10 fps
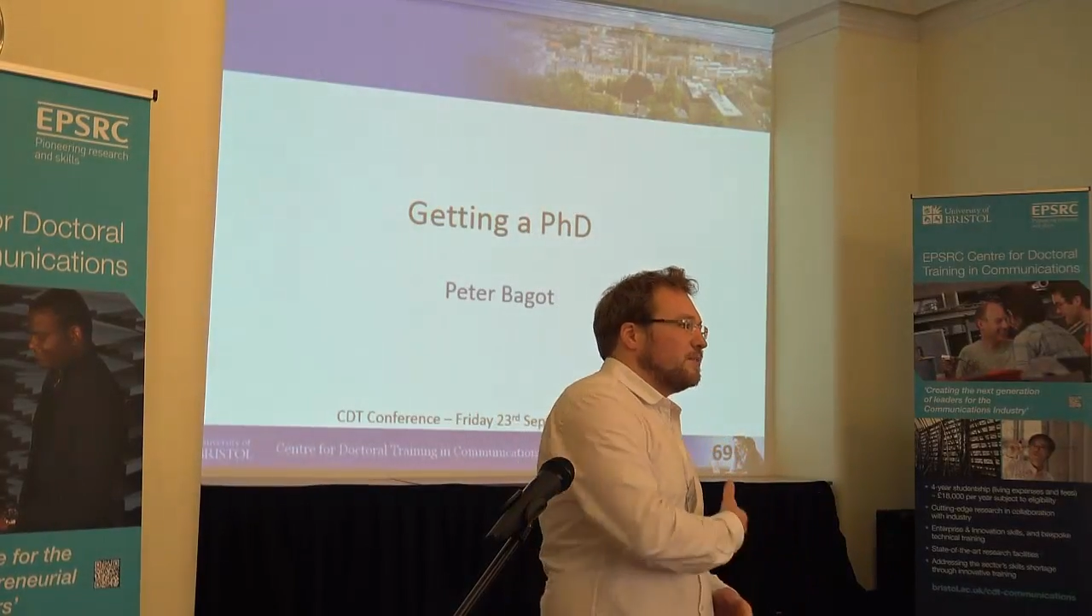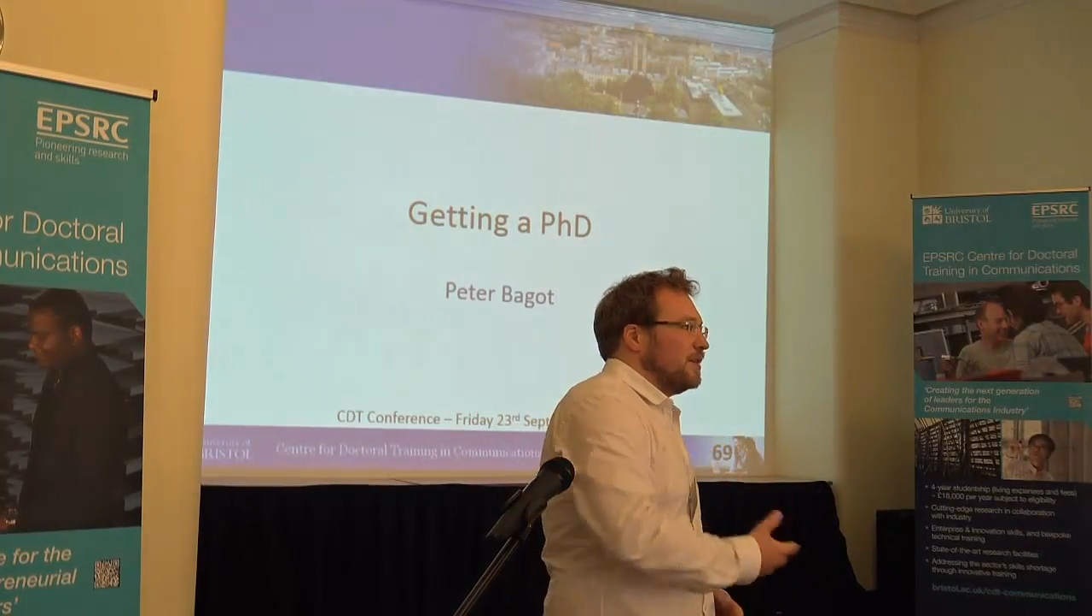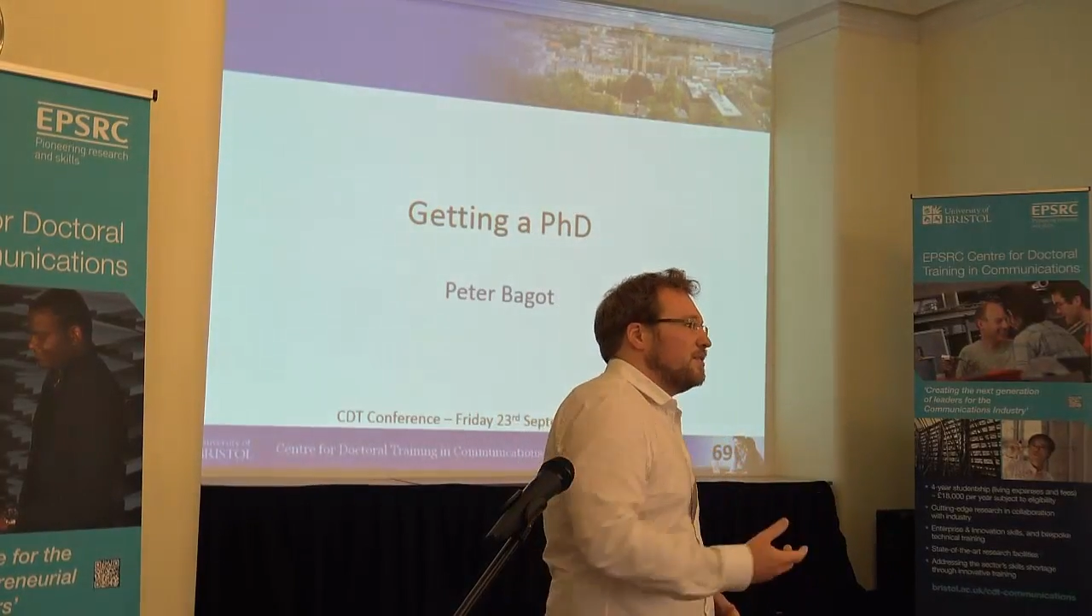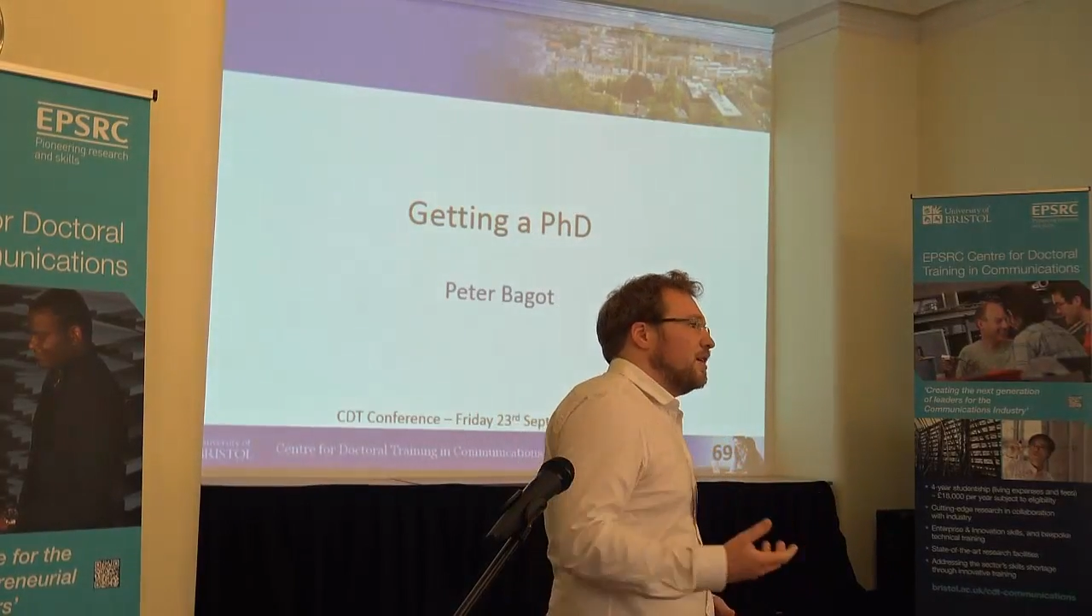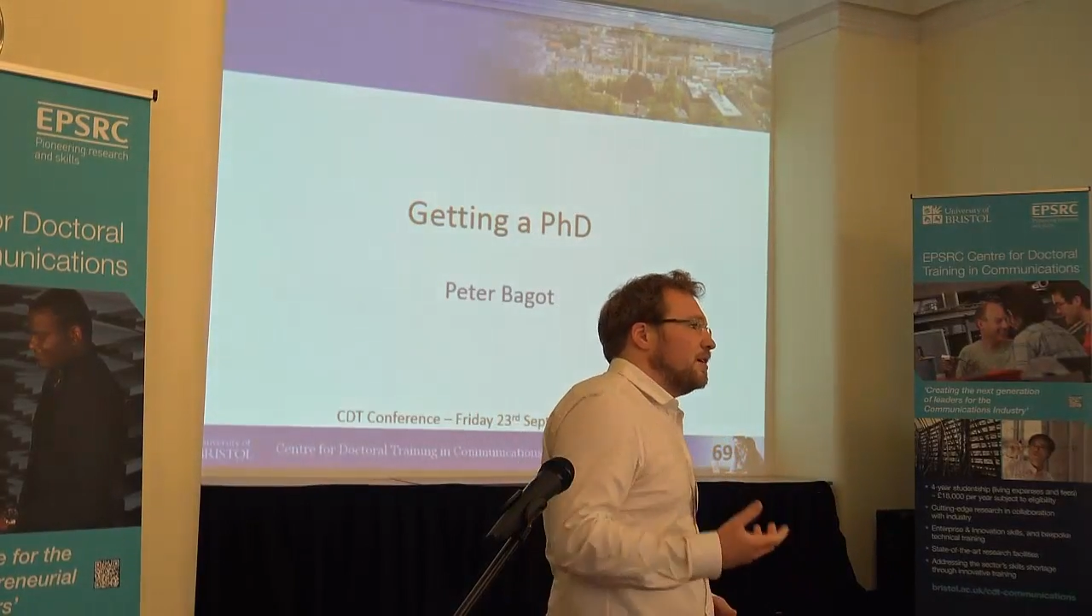
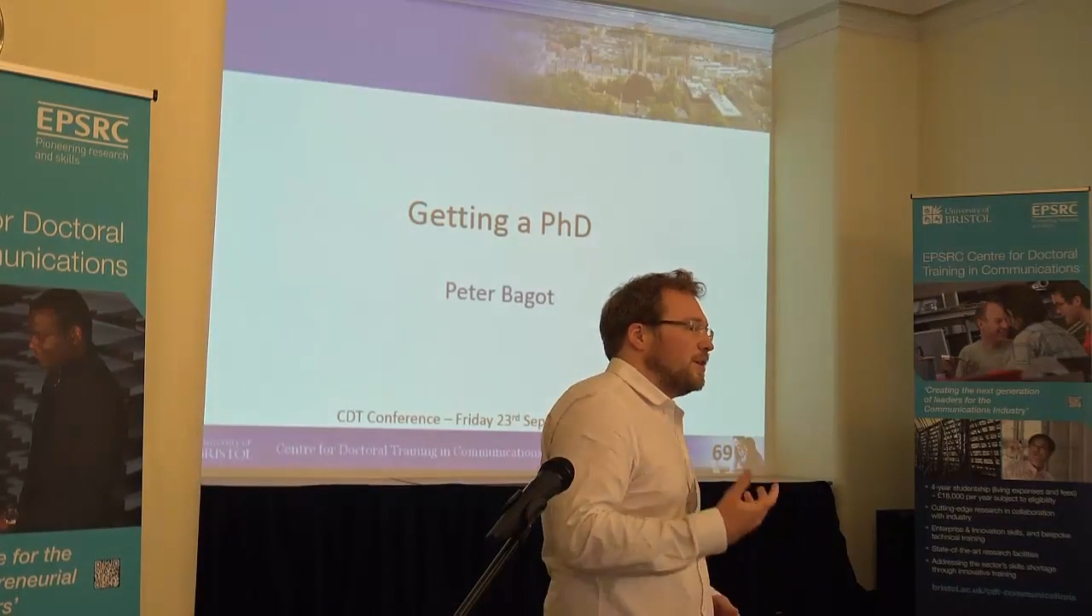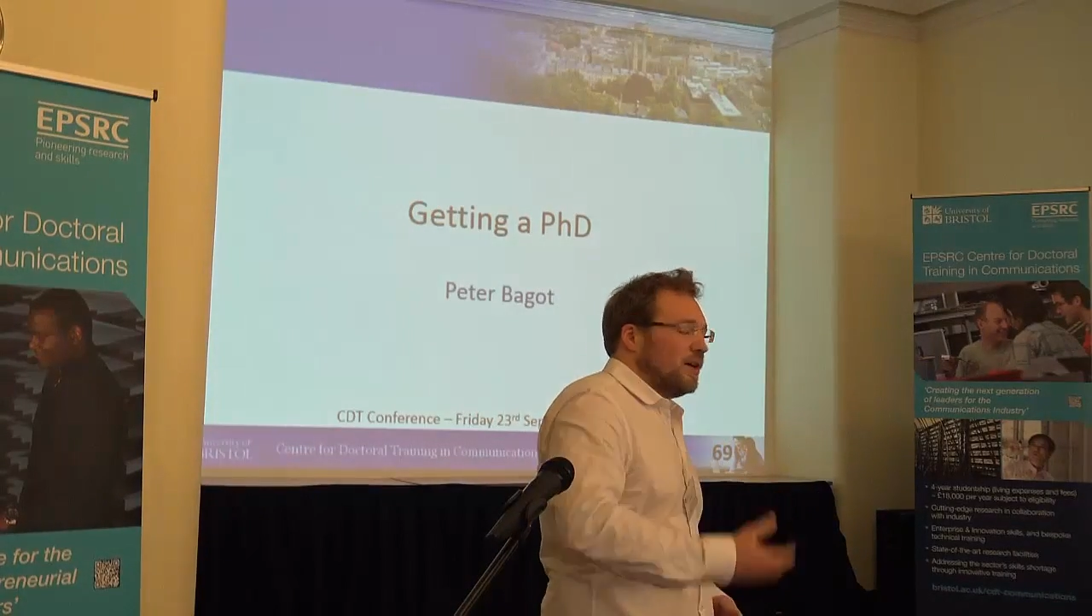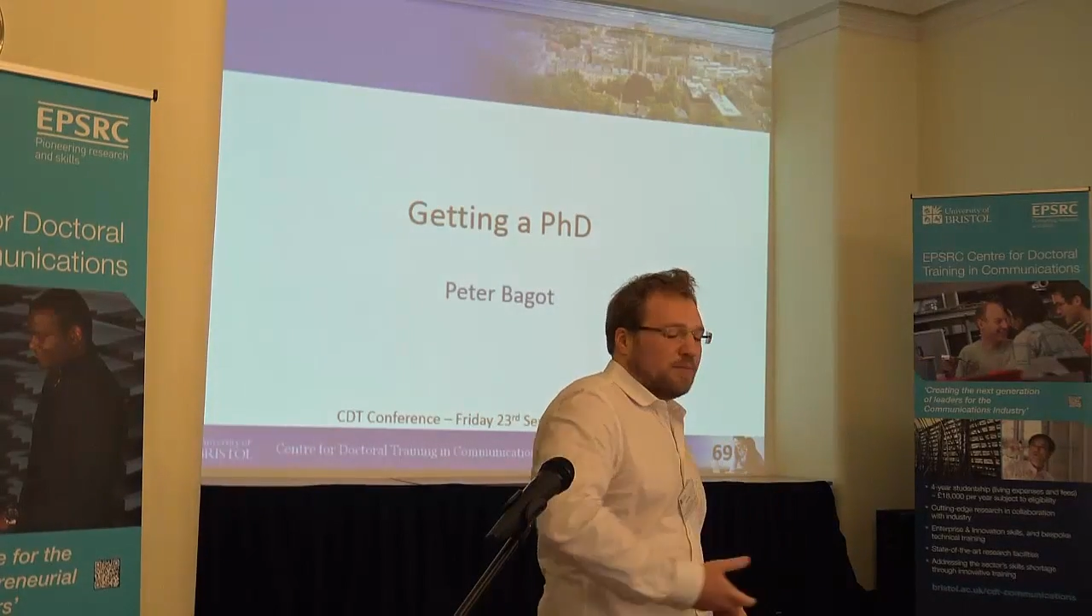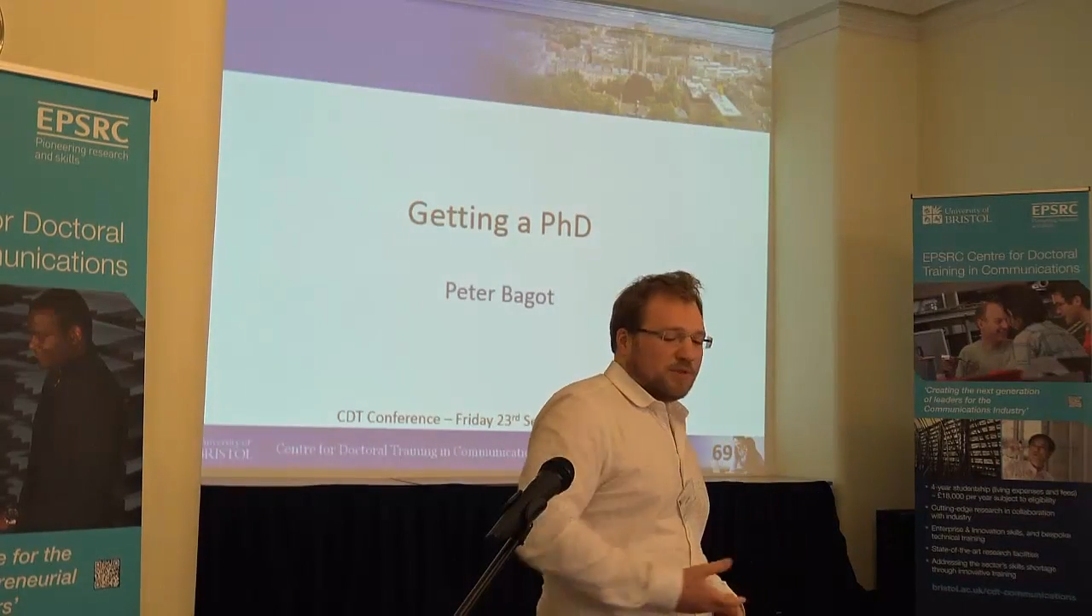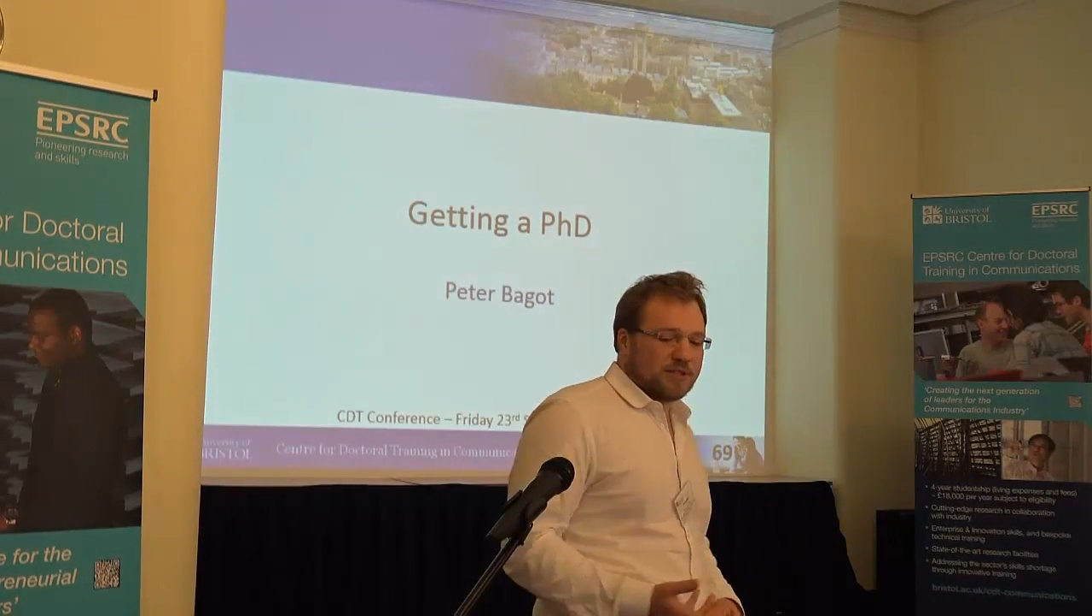my time
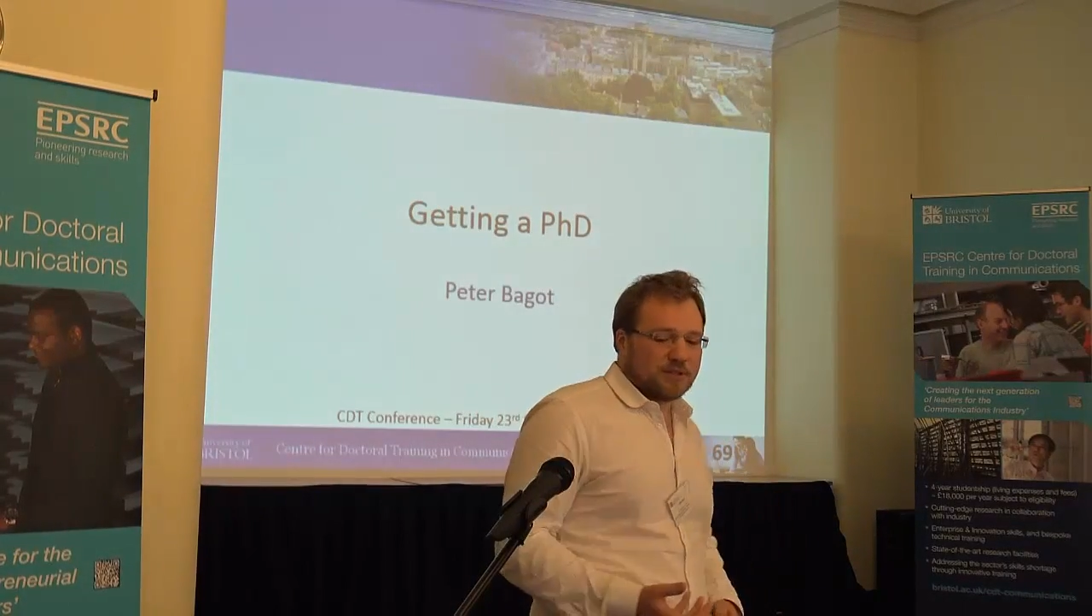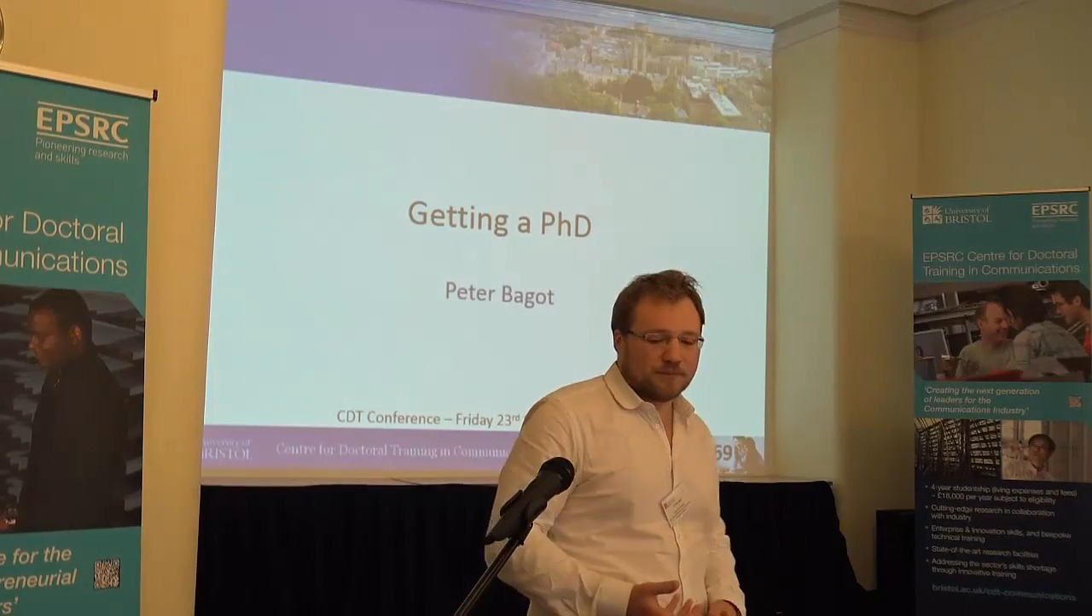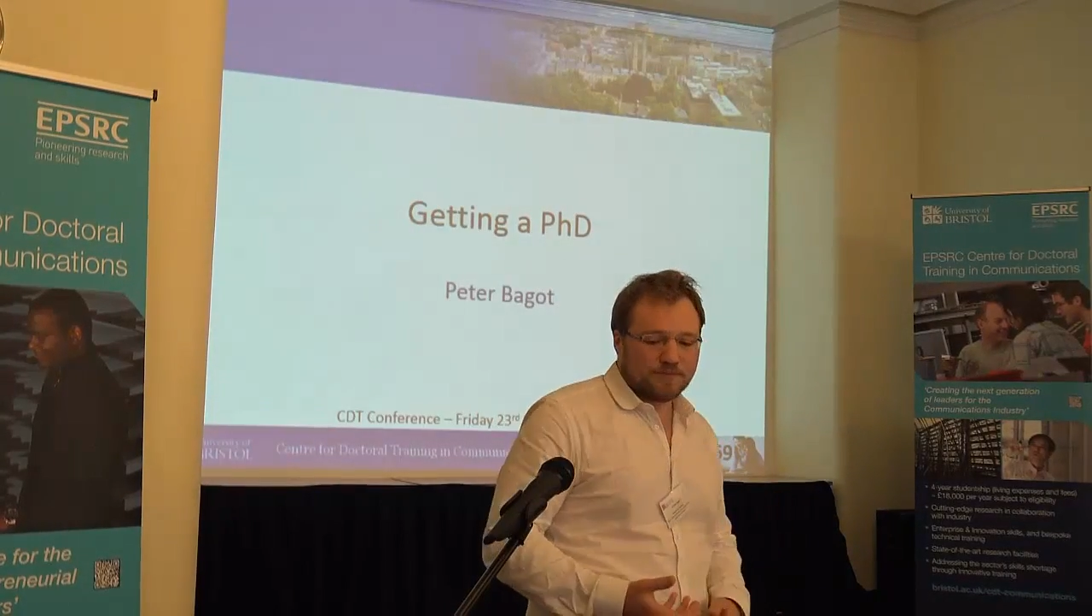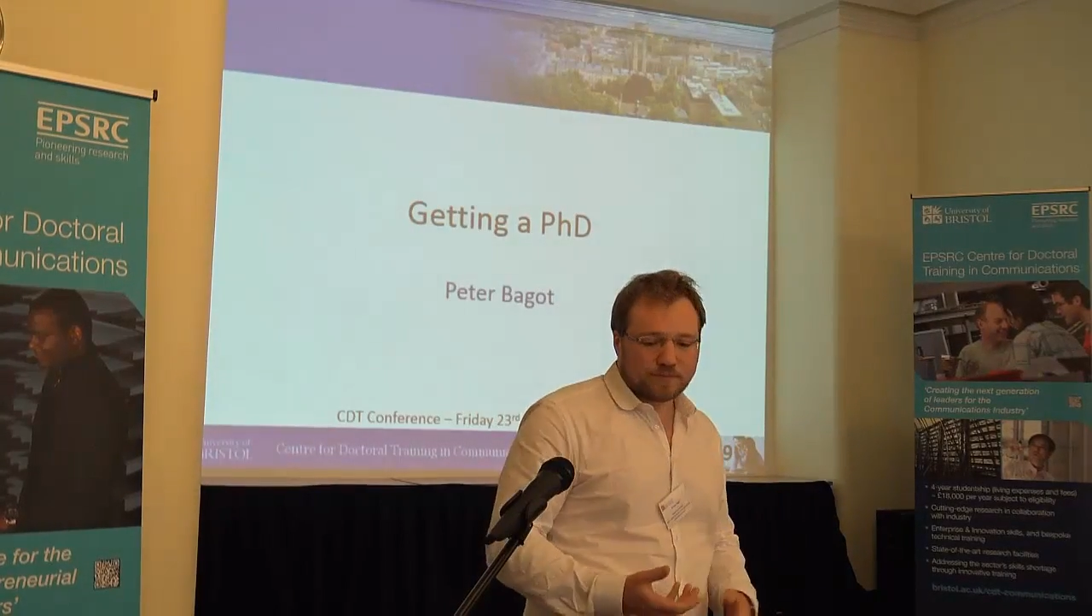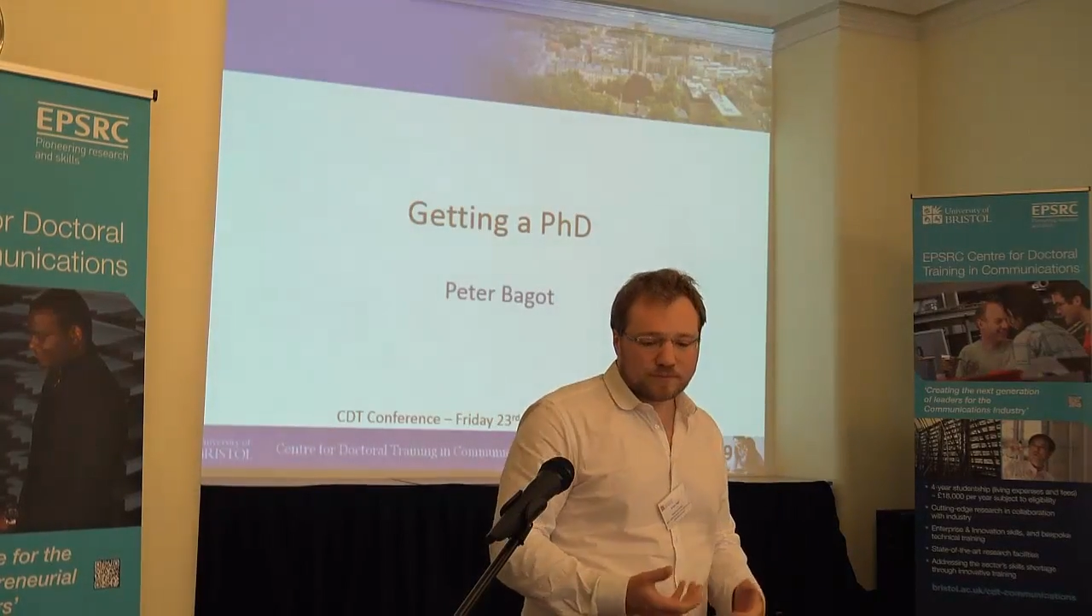here in Bristol